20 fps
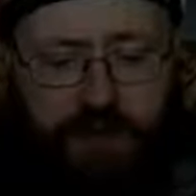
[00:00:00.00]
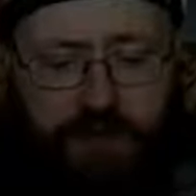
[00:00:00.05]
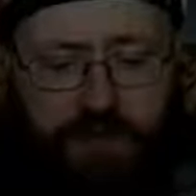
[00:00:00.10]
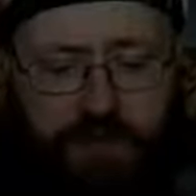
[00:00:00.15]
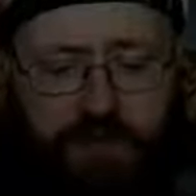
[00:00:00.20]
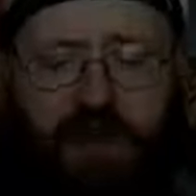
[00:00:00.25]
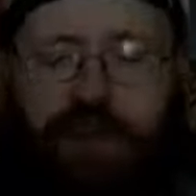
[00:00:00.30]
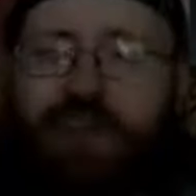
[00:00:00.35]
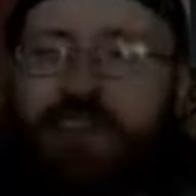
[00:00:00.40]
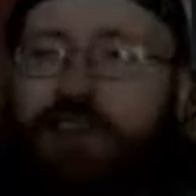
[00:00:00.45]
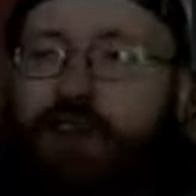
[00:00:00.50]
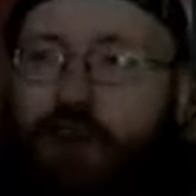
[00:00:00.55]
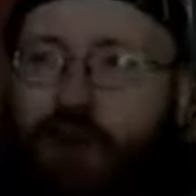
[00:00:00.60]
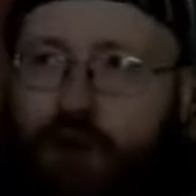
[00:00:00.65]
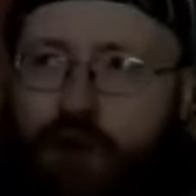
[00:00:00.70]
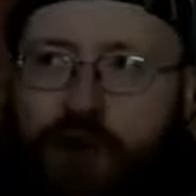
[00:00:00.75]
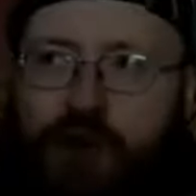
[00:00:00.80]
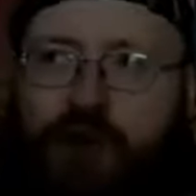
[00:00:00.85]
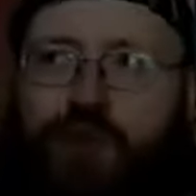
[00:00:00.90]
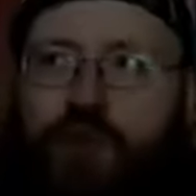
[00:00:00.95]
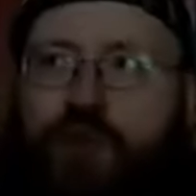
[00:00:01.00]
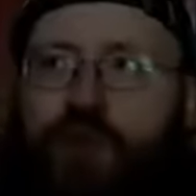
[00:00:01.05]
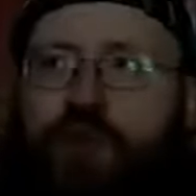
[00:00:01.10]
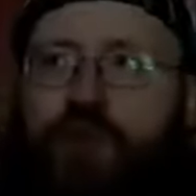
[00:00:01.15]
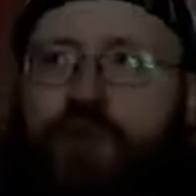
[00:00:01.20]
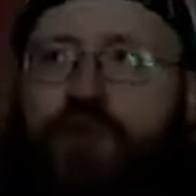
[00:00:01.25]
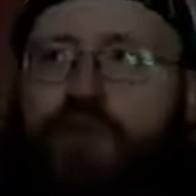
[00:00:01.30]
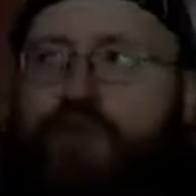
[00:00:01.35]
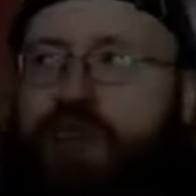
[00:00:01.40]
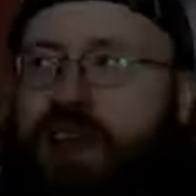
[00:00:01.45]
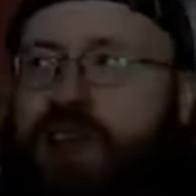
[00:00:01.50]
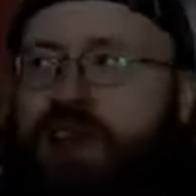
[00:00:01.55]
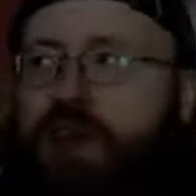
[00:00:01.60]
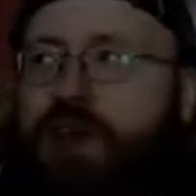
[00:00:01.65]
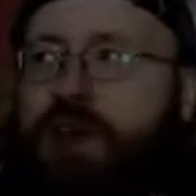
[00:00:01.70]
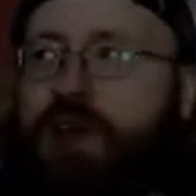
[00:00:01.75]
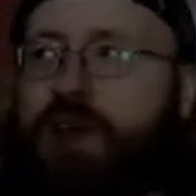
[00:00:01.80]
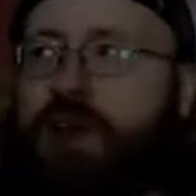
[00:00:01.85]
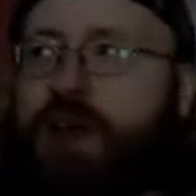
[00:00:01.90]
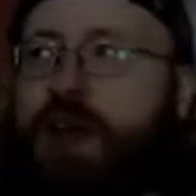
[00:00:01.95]
Yeah, it's a cartoon. It's
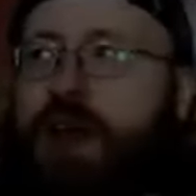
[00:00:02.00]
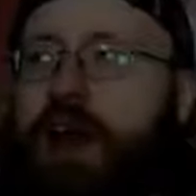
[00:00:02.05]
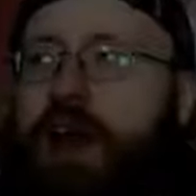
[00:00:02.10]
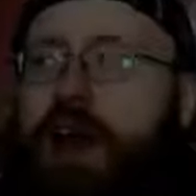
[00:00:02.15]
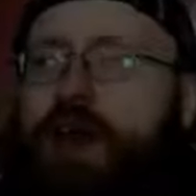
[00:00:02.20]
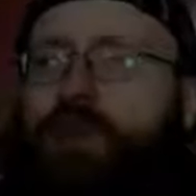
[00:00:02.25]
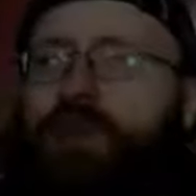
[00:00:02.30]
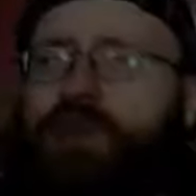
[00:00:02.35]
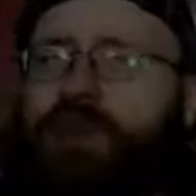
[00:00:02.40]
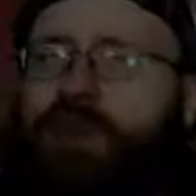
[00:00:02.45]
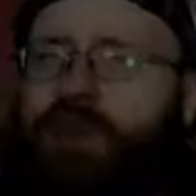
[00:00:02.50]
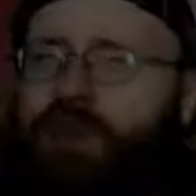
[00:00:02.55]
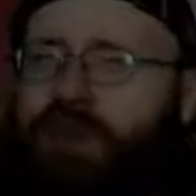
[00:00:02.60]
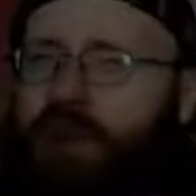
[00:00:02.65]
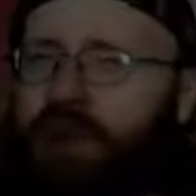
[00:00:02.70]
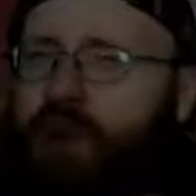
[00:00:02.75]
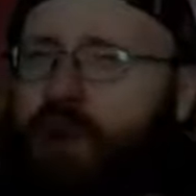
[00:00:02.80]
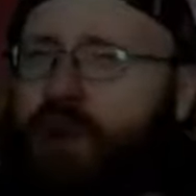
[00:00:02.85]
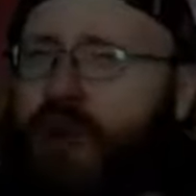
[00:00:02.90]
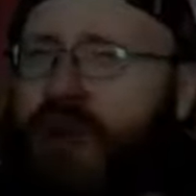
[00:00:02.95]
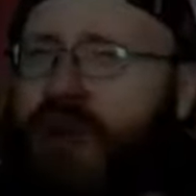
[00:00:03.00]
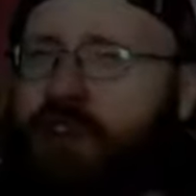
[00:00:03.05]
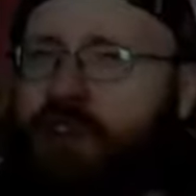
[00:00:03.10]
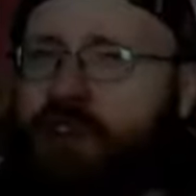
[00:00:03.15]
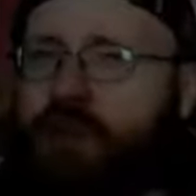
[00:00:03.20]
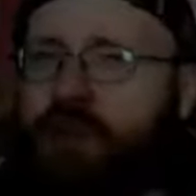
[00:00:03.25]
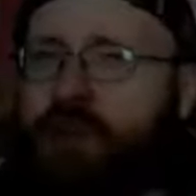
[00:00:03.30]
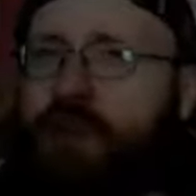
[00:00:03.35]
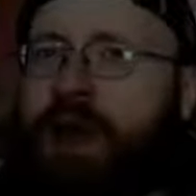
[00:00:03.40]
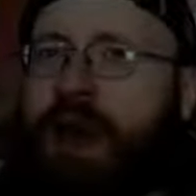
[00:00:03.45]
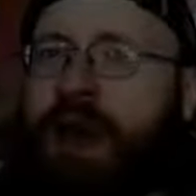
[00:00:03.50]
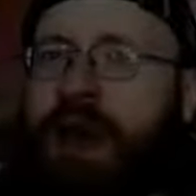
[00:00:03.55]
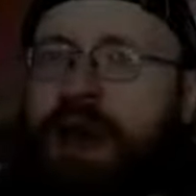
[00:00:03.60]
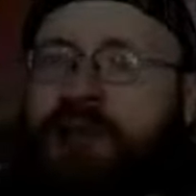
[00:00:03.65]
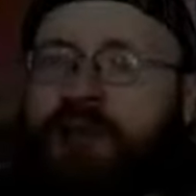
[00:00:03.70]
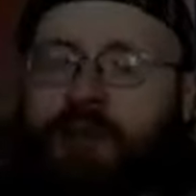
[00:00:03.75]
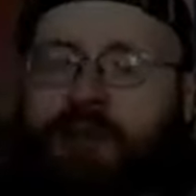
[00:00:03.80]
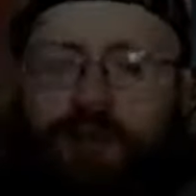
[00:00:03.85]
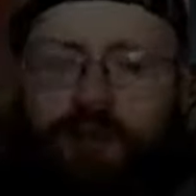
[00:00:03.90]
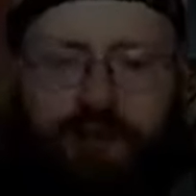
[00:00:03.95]
not I wish it was a bit more
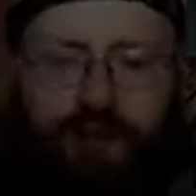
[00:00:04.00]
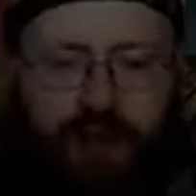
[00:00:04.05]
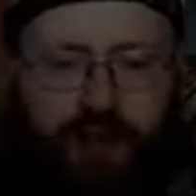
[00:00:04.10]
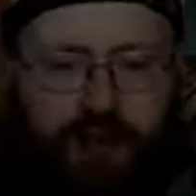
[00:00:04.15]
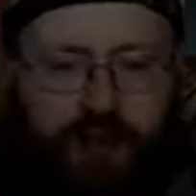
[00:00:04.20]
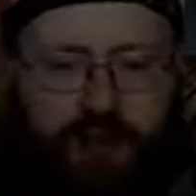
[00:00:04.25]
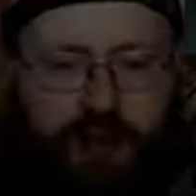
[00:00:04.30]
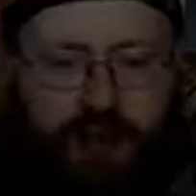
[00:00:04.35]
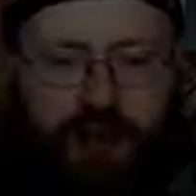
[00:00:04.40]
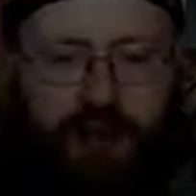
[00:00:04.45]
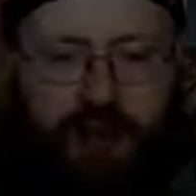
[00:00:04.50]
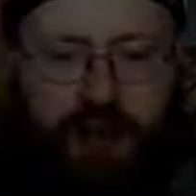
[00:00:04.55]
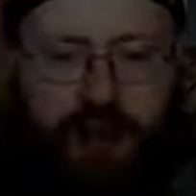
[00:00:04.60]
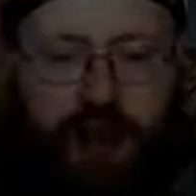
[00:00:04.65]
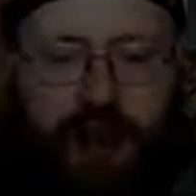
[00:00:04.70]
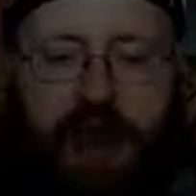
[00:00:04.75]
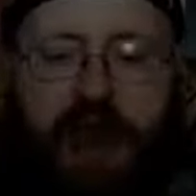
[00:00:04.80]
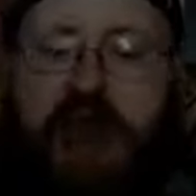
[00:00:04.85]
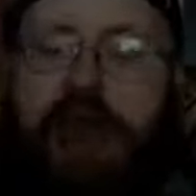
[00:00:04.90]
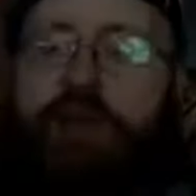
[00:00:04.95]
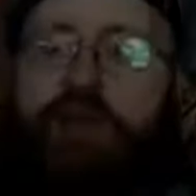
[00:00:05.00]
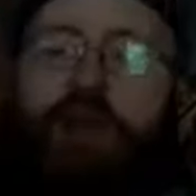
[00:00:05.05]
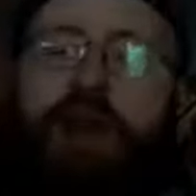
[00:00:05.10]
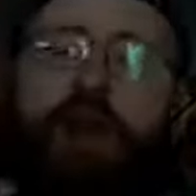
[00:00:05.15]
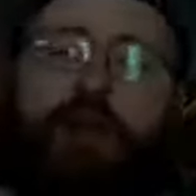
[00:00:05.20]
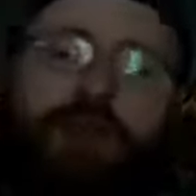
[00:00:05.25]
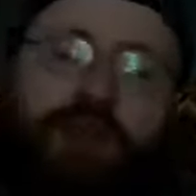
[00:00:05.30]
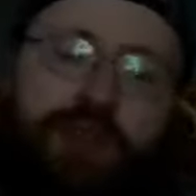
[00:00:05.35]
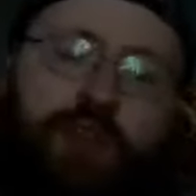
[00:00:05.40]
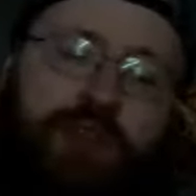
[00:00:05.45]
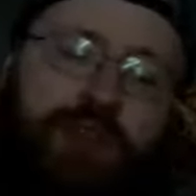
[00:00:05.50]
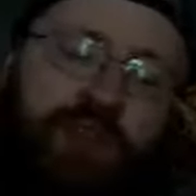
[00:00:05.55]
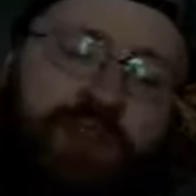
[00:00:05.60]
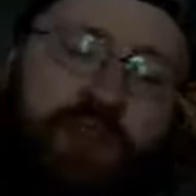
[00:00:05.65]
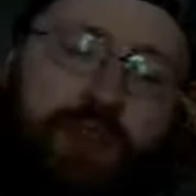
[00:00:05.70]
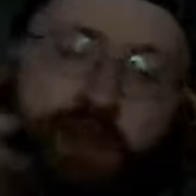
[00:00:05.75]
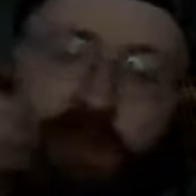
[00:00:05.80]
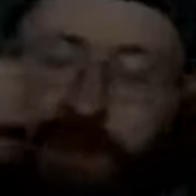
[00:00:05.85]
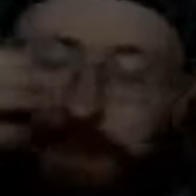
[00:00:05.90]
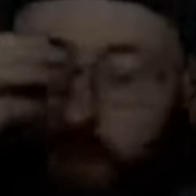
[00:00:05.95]
action-packed. And what I was going to
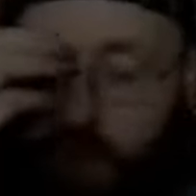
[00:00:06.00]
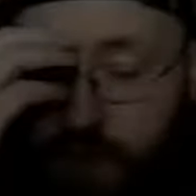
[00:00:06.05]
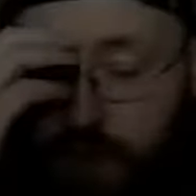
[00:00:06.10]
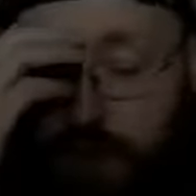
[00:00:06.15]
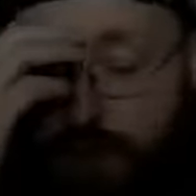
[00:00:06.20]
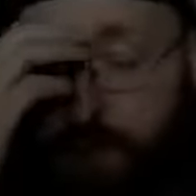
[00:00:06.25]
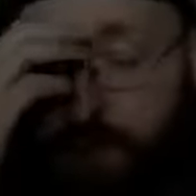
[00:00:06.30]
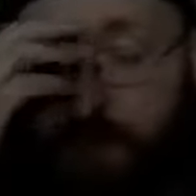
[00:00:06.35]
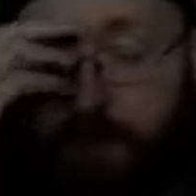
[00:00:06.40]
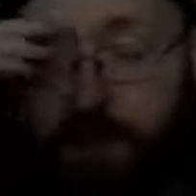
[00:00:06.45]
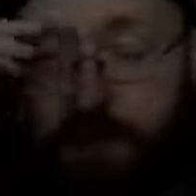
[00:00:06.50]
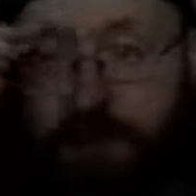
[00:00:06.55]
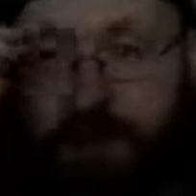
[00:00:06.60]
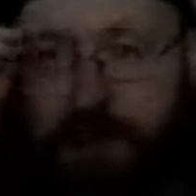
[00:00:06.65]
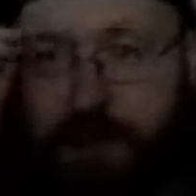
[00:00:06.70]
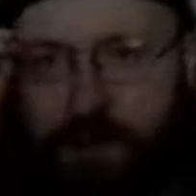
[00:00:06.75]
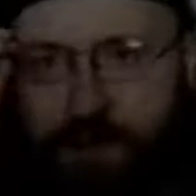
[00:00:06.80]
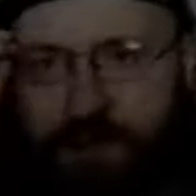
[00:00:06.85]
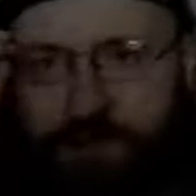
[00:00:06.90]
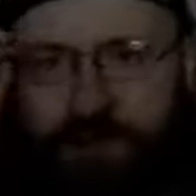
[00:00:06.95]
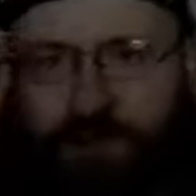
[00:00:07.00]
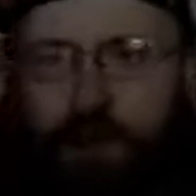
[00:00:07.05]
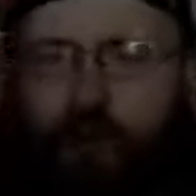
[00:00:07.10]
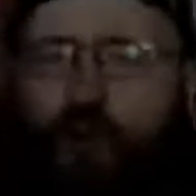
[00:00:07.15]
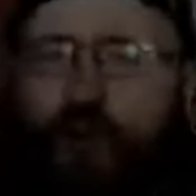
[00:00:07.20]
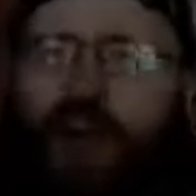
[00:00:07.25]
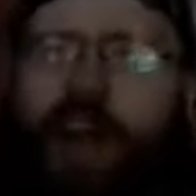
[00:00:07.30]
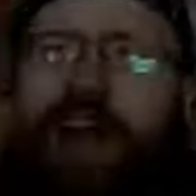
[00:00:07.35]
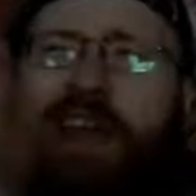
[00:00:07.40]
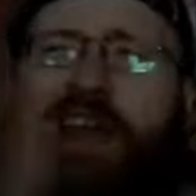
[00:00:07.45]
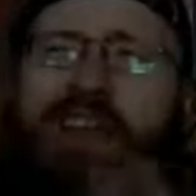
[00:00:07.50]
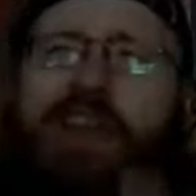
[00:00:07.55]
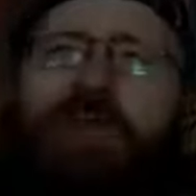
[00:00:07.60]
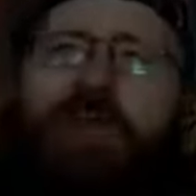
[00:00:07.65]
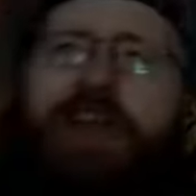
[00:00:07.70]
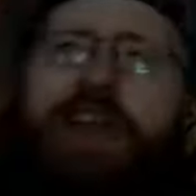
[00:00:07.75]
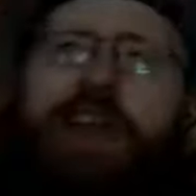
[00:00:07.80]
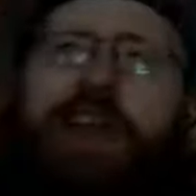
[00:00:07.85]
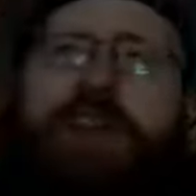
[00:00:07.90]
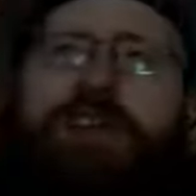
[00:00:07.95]
say before, before I forget, why I
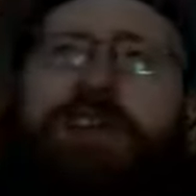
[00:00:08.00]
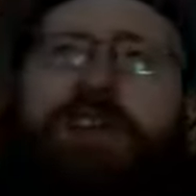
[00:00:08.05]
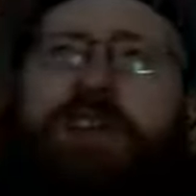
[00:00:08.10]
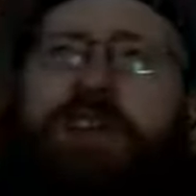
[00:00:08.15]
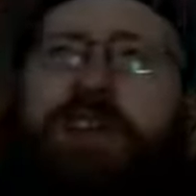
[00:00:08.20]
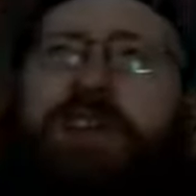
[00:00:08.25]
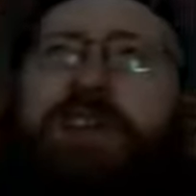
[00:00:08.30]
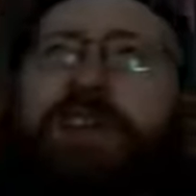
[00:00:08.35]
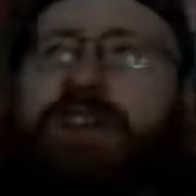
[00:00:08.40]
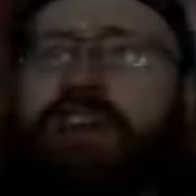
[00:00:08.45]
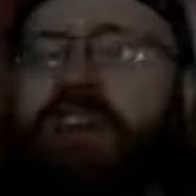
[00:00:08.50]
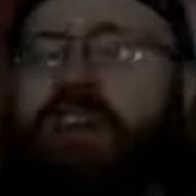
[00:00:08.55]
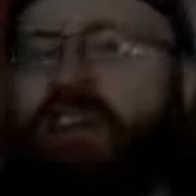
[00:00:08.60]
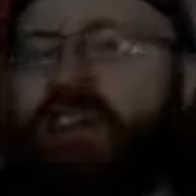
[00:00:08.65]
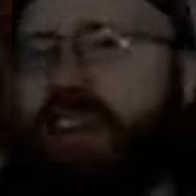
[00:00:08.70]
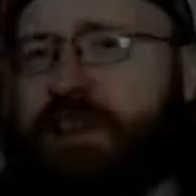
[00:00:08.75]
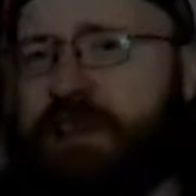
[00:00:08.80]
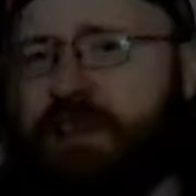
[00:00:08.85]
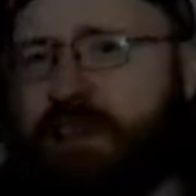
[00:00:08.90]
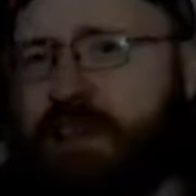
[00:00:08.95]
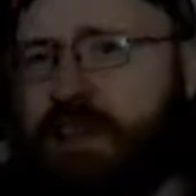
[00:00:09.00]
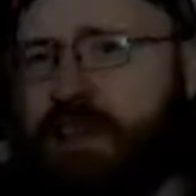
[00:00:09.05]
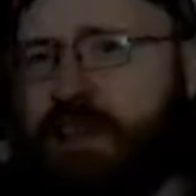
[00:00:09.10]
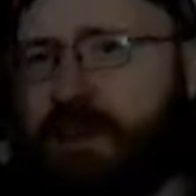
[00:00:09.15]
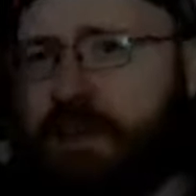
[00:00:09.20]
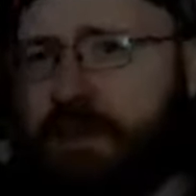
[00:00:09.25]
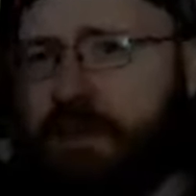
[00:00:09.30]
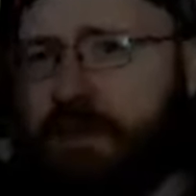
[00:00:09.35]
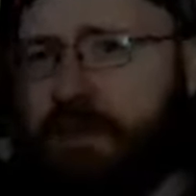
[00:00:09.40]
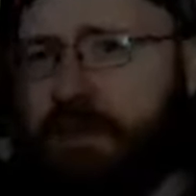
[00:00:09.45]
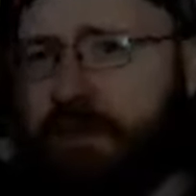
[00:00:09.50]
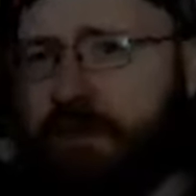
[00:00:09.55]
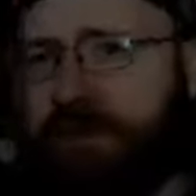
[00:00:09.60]
never got the, the DVD